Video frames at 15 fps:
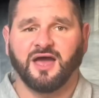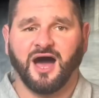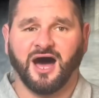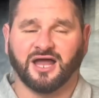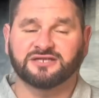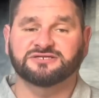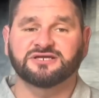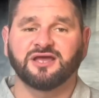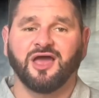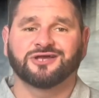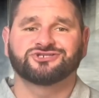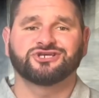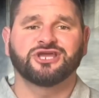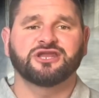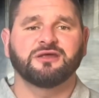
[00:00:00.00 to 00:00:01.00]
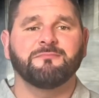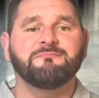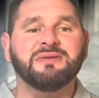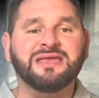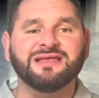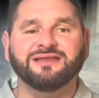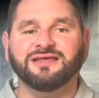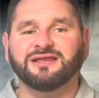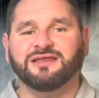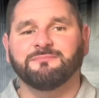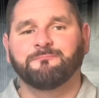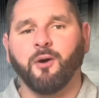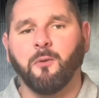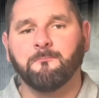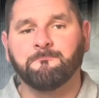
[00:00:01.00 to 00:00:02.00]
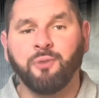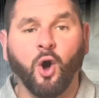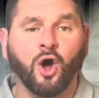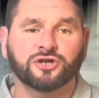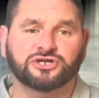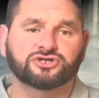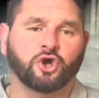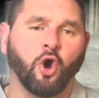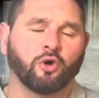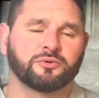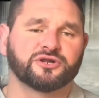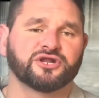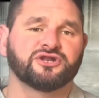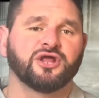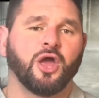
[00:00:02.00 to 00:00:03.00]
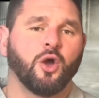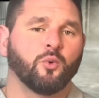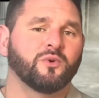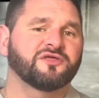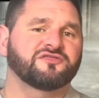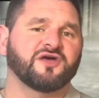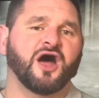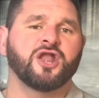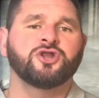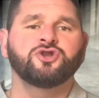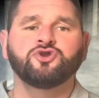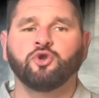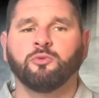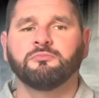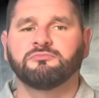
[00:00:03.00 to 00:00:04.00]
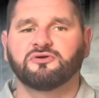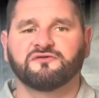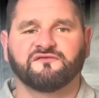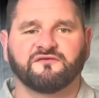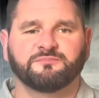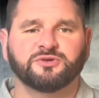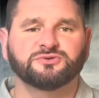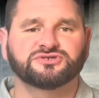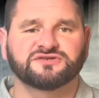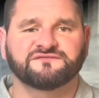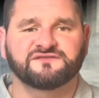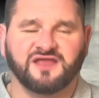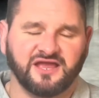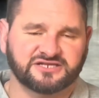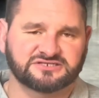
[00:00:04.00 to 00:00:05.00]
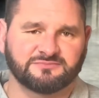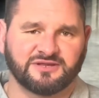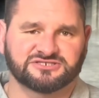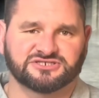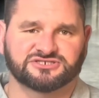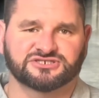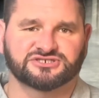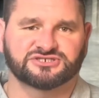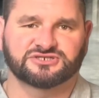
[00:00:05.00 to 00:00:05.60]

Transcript: and she had immediately bombarded Corridon with a number of abusive text messages.